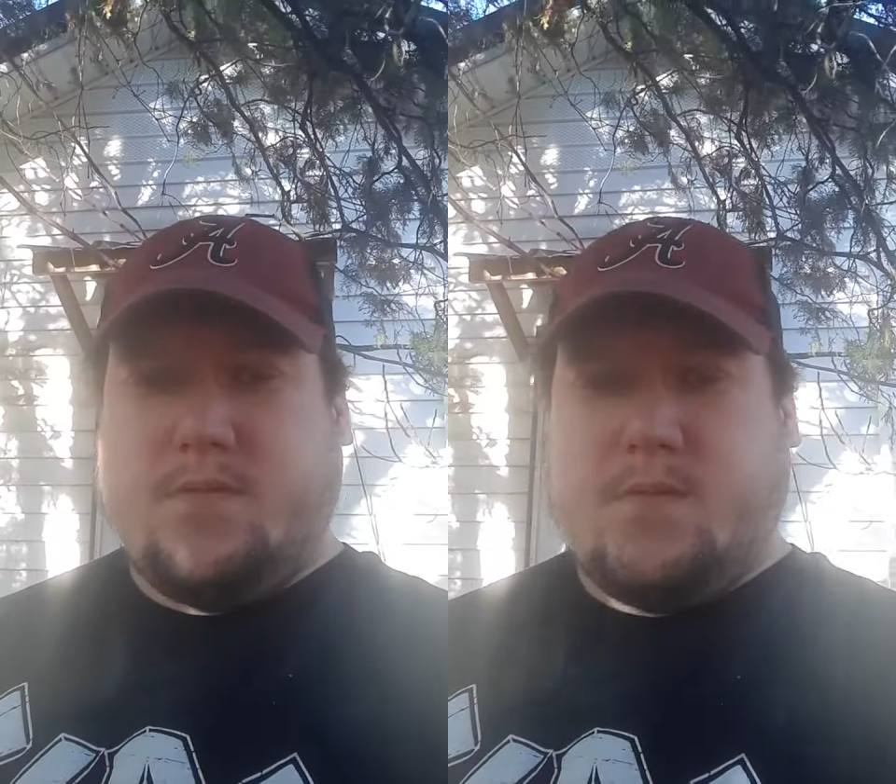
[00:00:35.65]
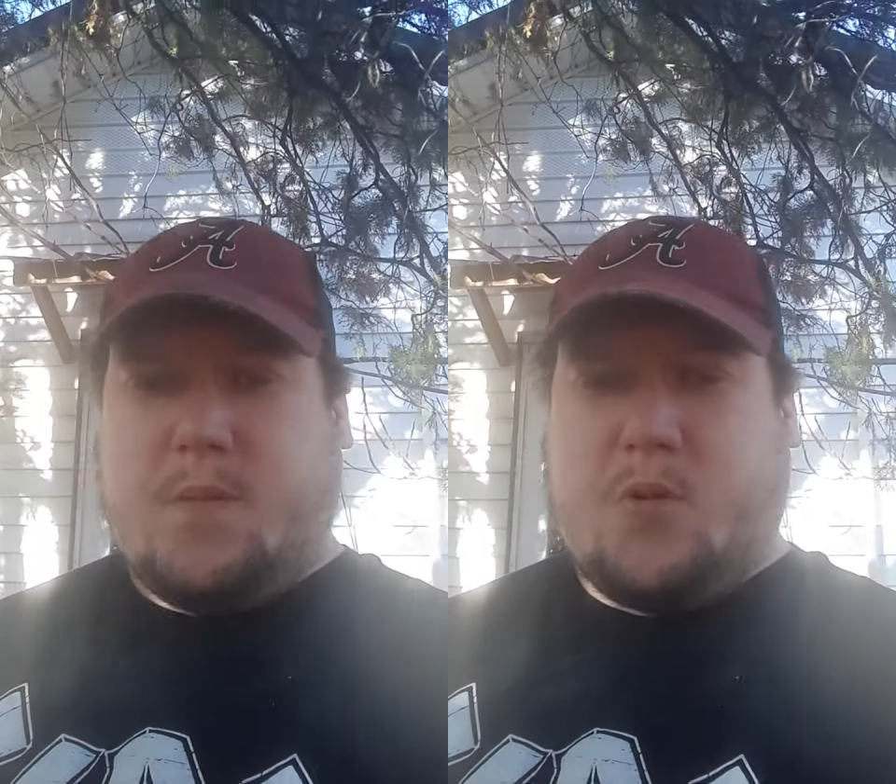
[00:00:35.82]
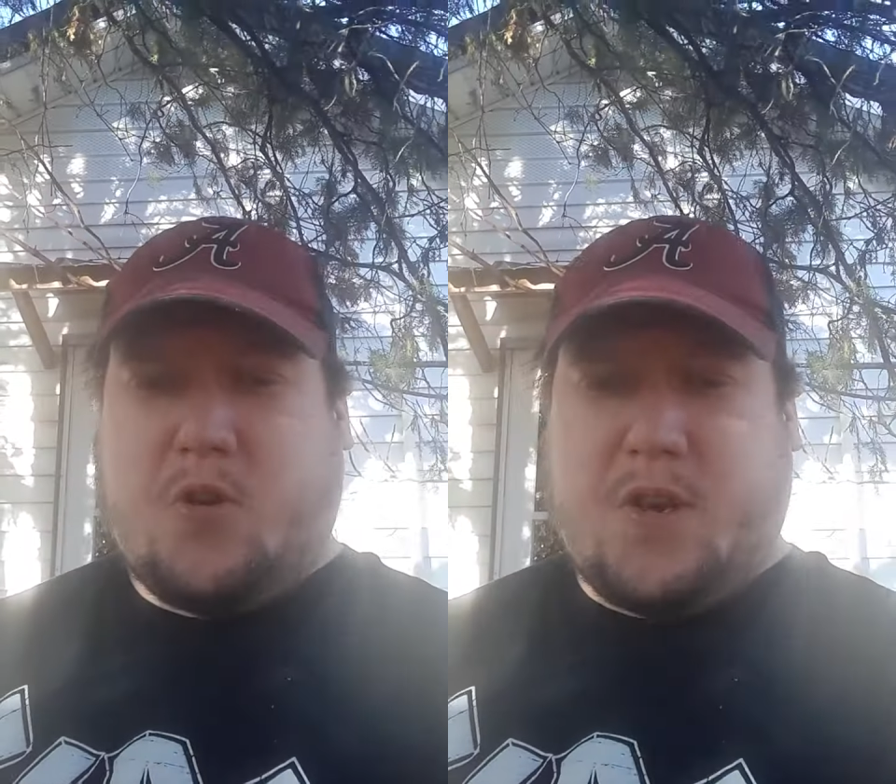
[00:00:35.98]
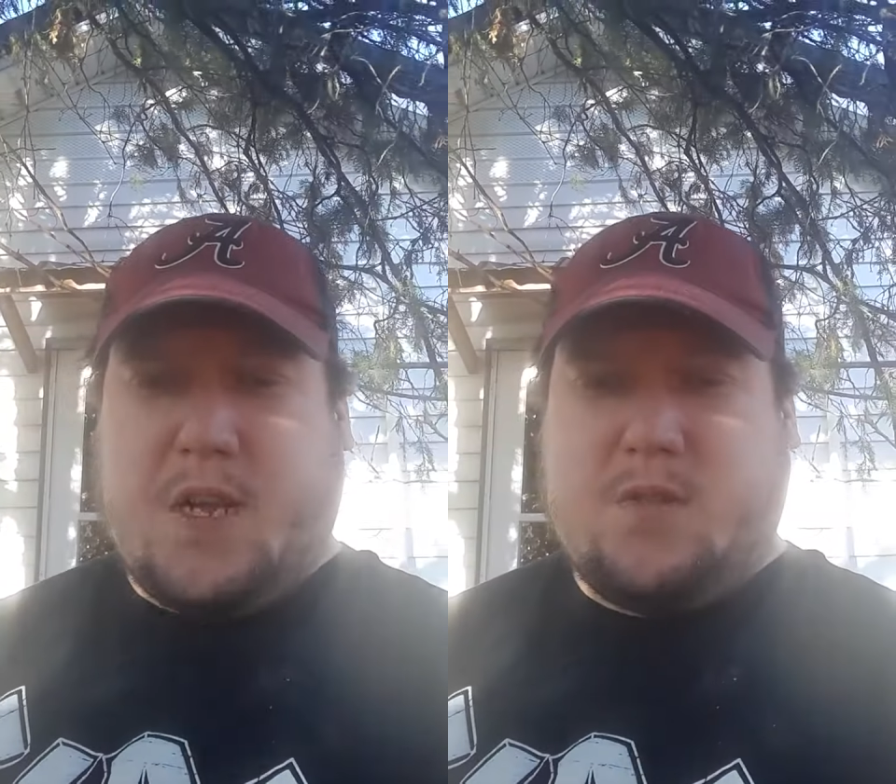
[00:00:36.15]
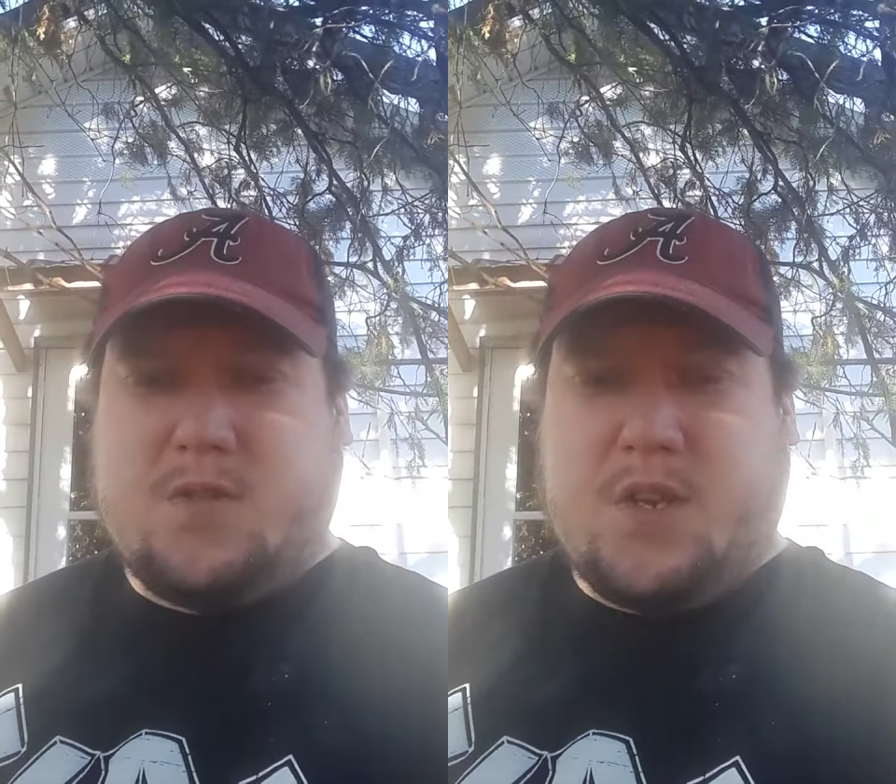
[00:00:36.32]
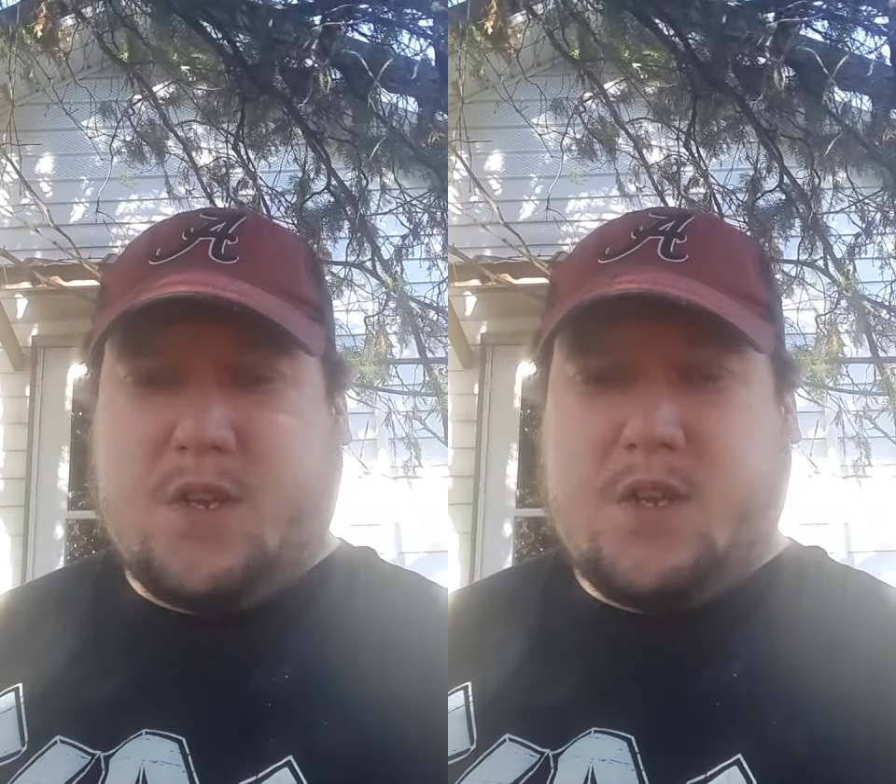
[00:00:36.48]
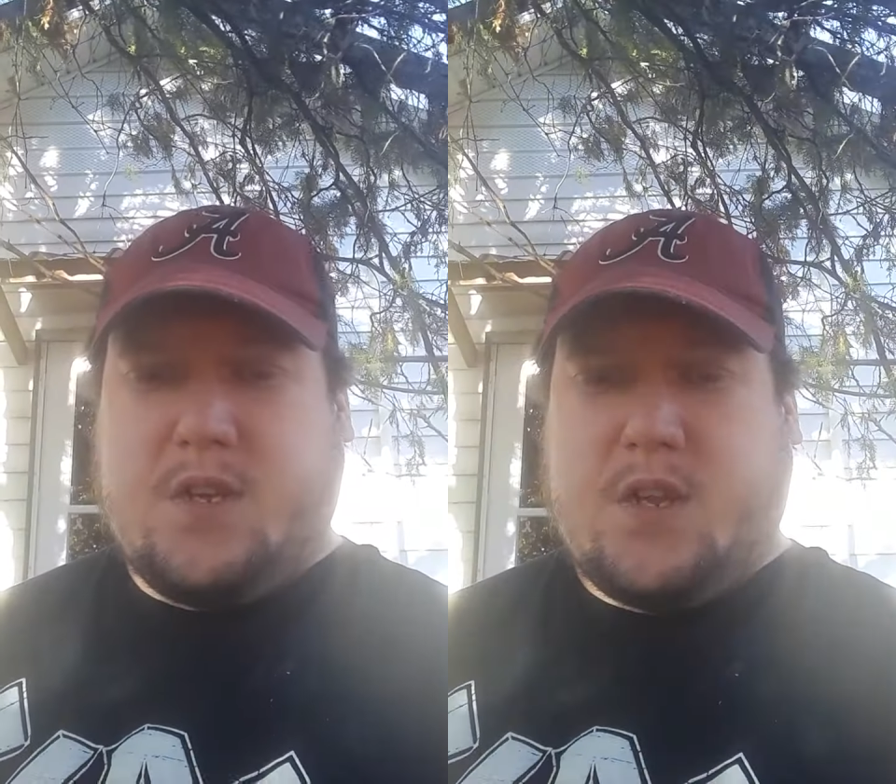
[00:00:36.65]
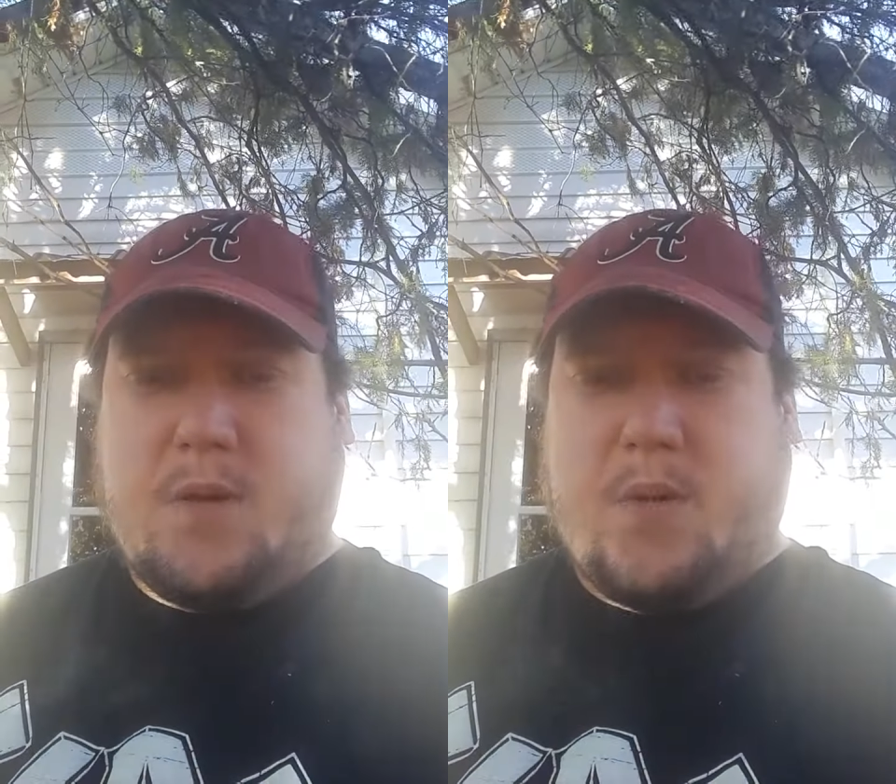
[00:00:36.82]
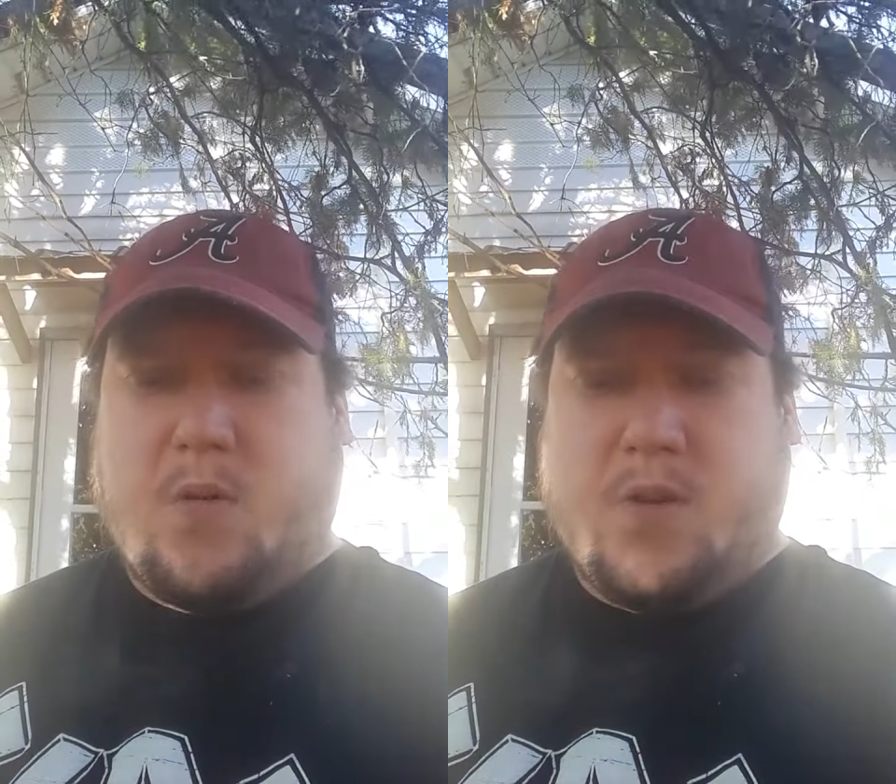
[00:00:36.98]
maybe three times a day, talk about